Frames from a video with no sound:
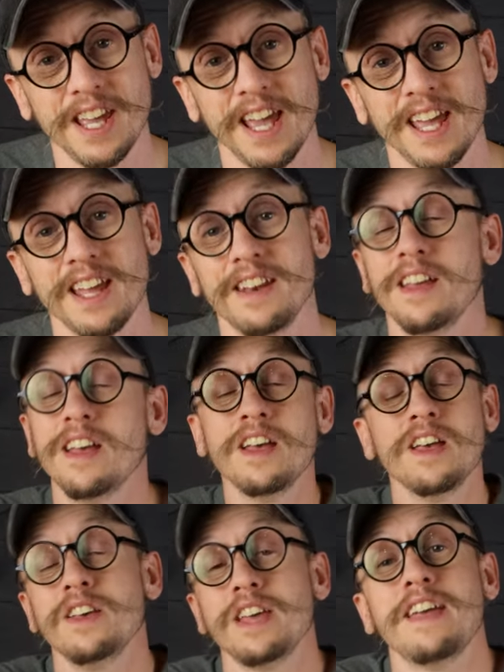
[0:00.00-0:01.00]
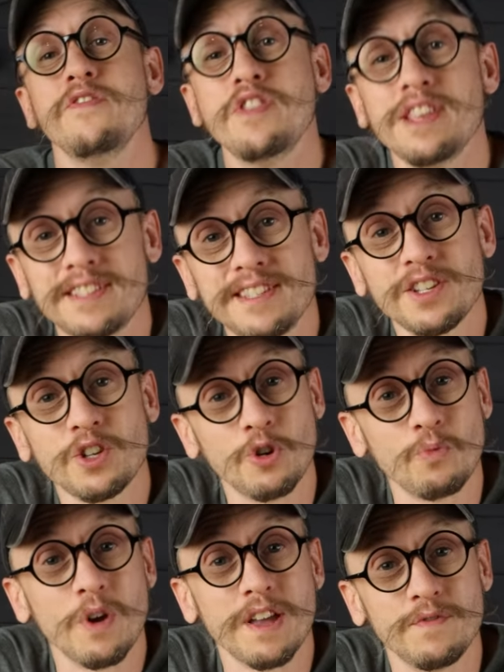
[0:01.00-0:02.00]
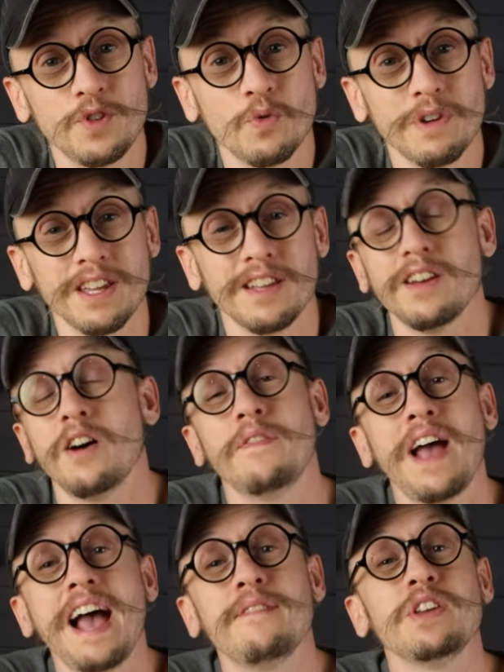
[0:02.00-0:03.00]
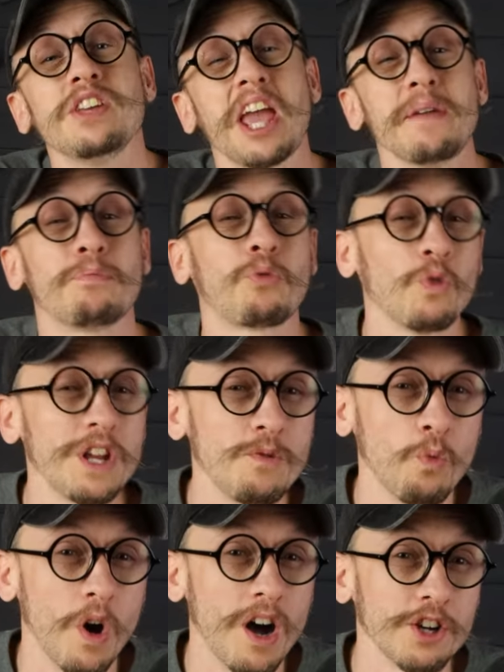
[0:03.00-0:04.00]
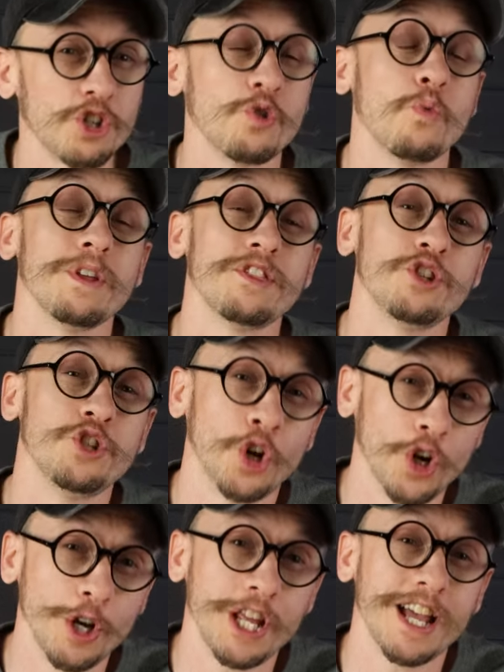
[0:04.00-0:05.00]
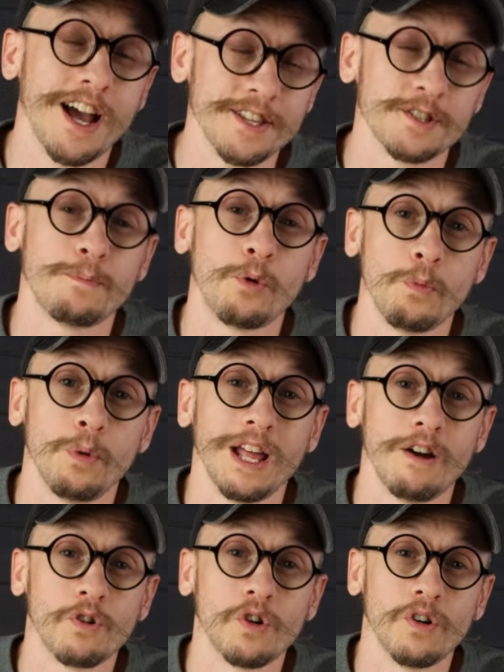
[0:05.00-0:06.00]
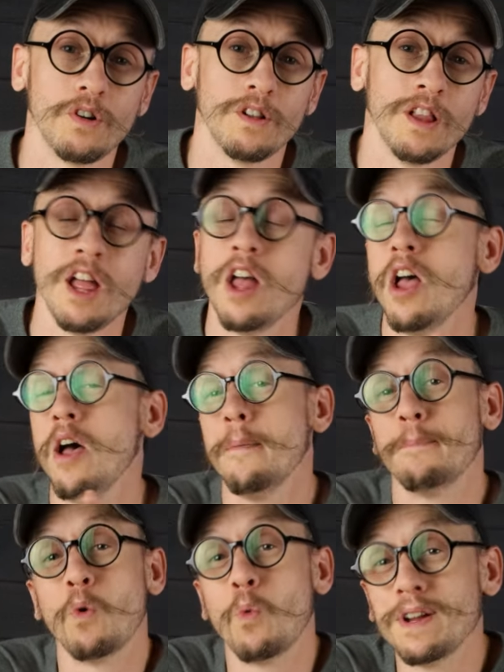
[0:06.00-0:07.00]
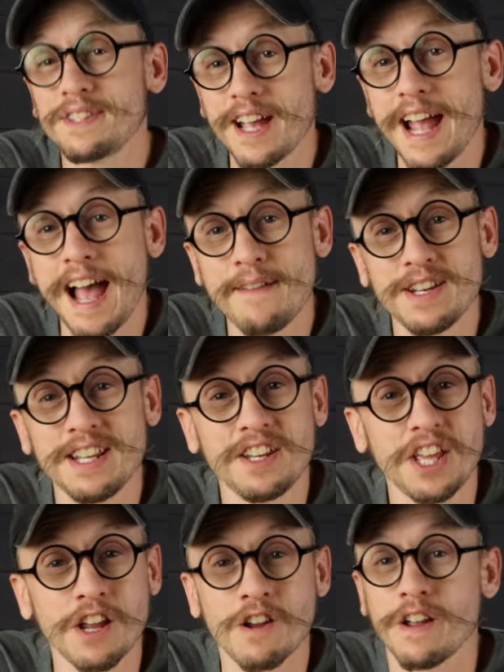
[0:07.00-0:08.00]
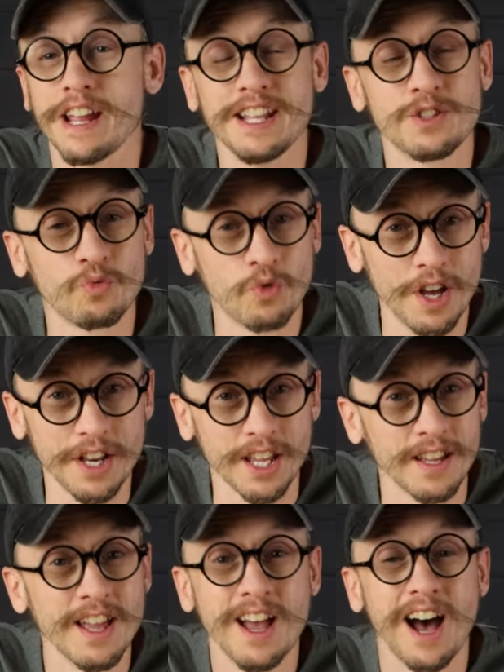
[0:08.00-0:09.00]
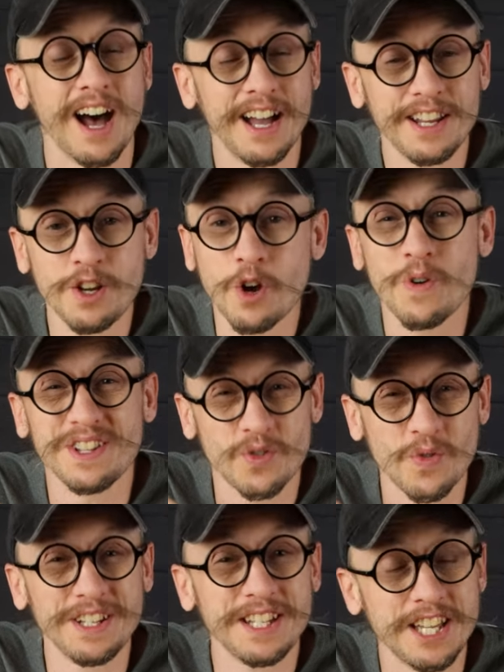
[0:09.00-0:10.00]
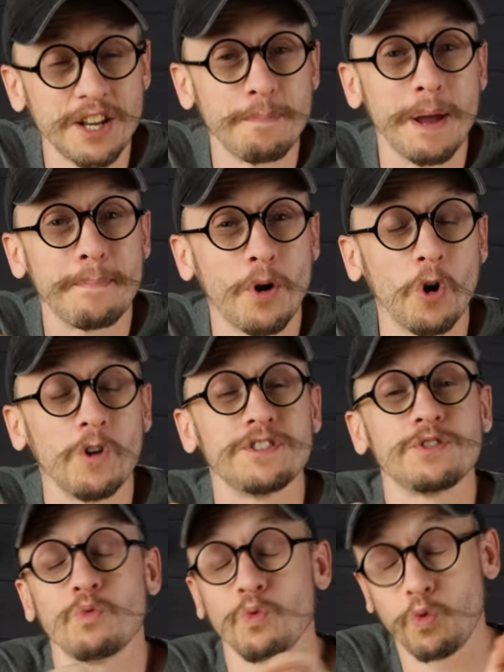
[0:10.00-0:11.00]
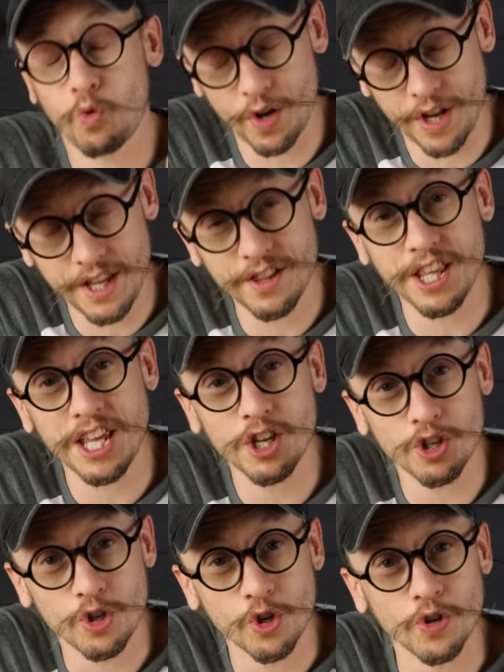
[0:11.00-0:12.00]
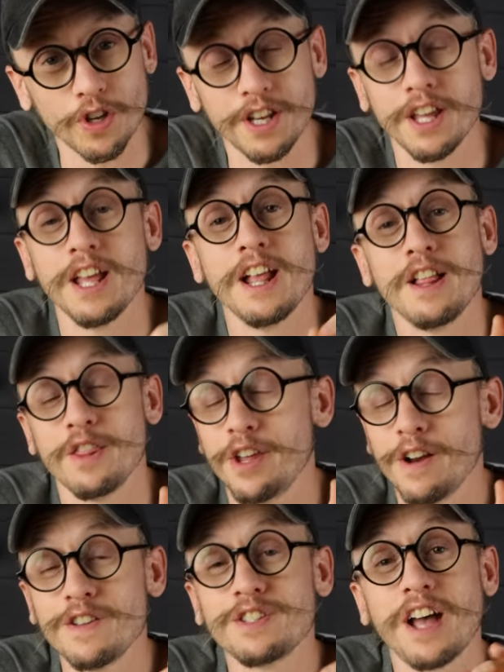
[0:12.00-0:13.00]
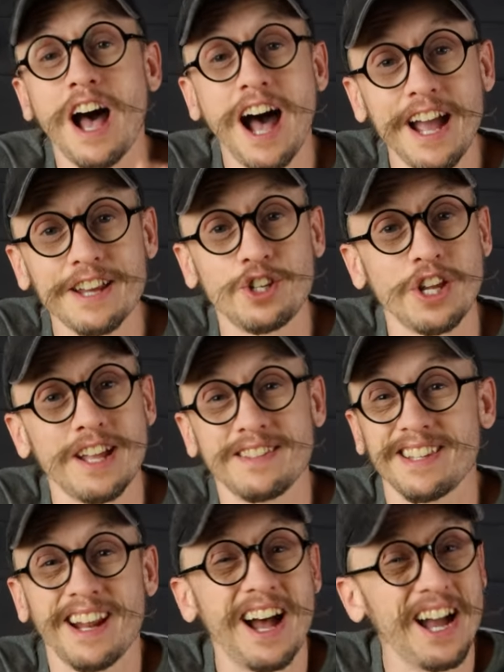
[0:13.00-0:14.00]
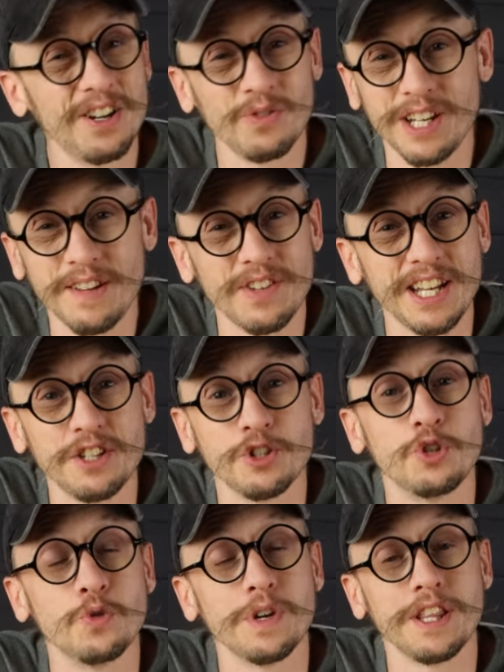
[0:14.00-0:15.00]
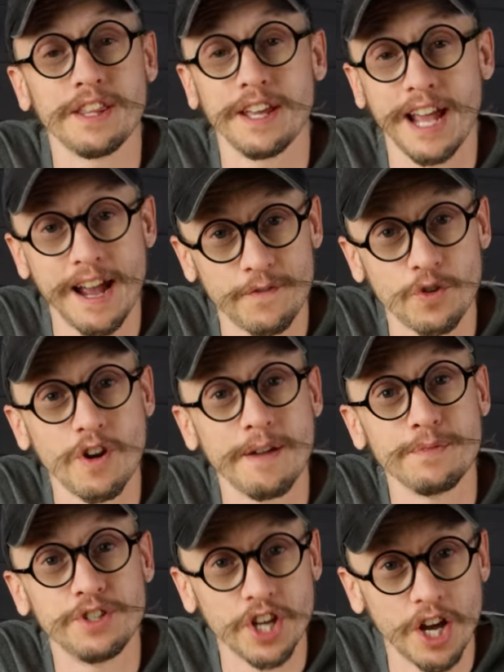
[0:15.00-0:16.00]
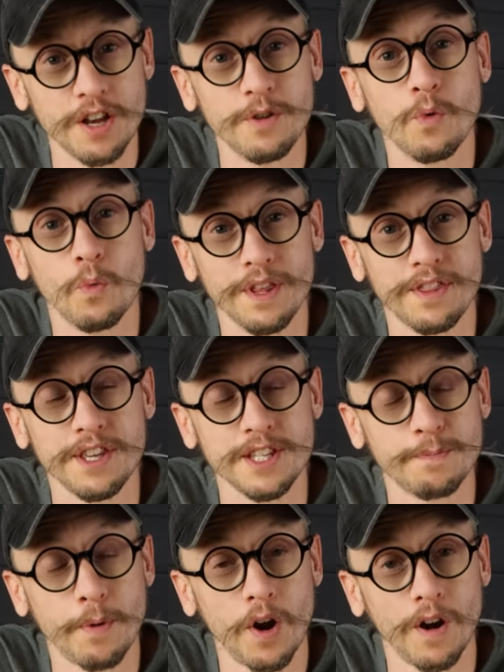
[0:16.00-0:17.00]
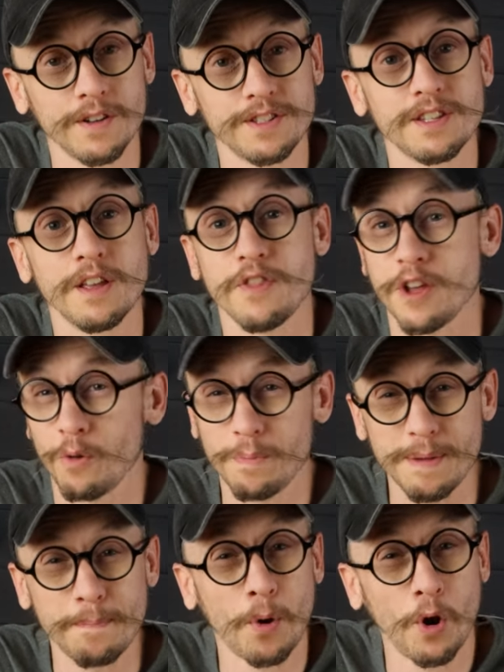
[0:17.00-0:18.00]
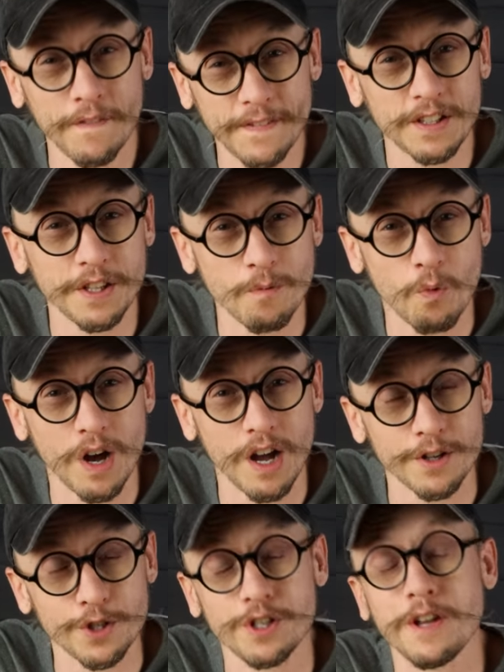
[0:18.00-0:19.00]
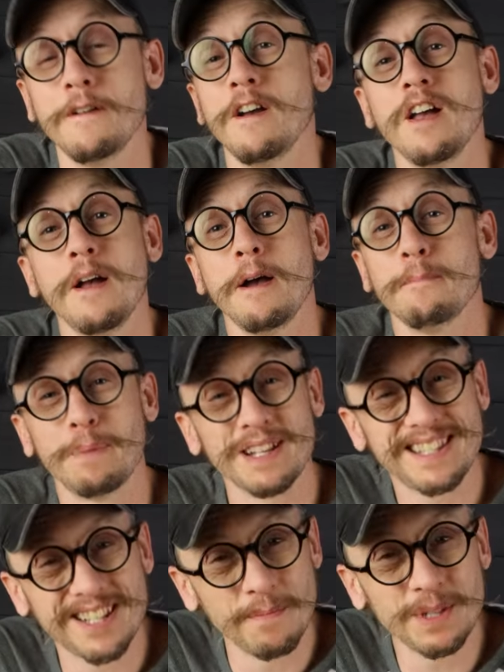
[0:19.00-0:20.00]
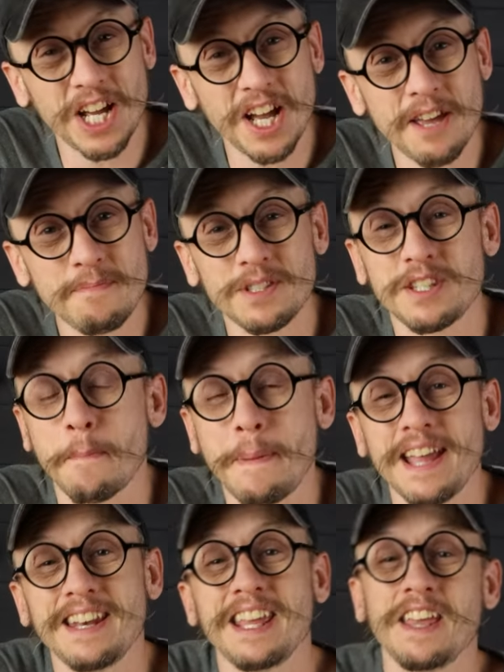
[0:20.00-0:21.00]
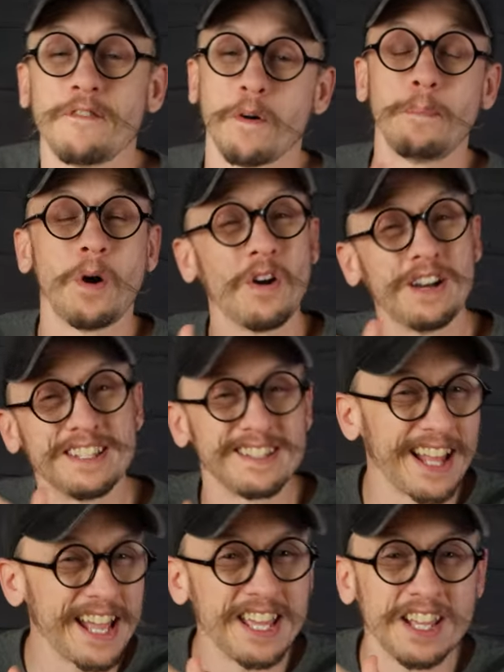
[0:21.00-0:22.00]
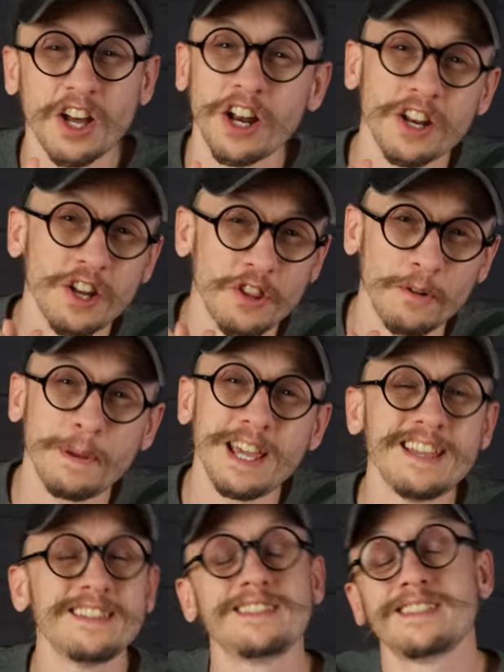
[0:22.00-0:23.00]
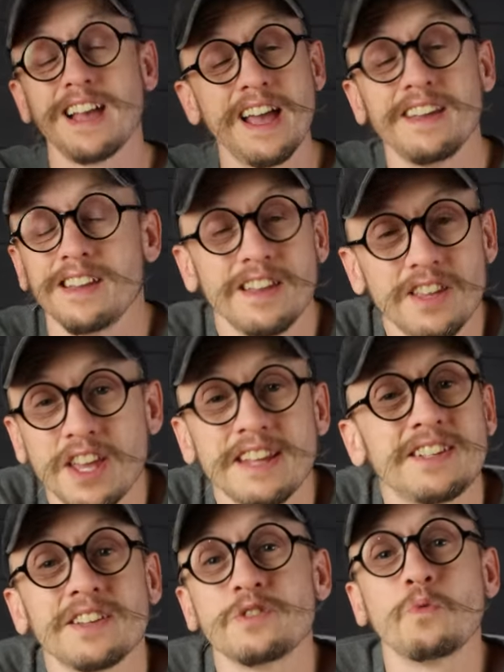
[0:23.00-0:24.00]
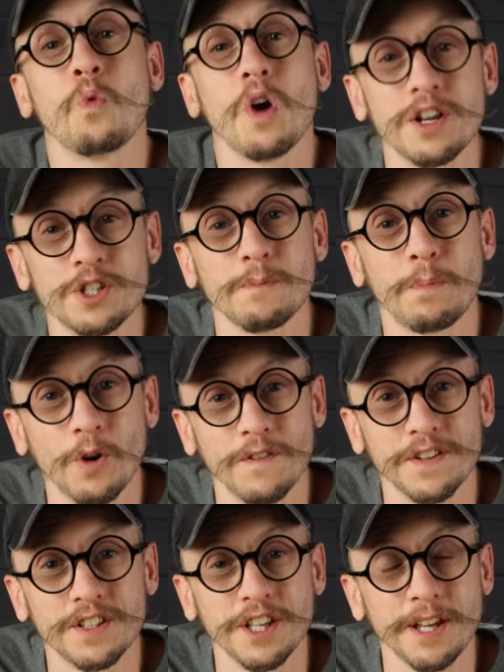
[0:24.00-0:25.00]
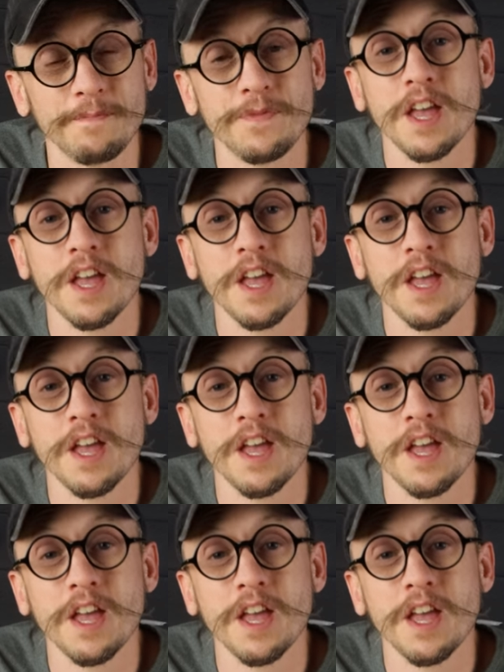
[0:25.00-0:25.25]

can. And this is a good way of doing it, of having a pre wash with dirty isopropyl alcohol. But once I have it in here and it's running, I know it's going to get my parts really good. There is a high chance that I don't even need to do anything after I'm done with these parts. They'll be perfectly washed. But sometimes, depending if a part is laying on another piece, I, it doesn't wash it perfectly.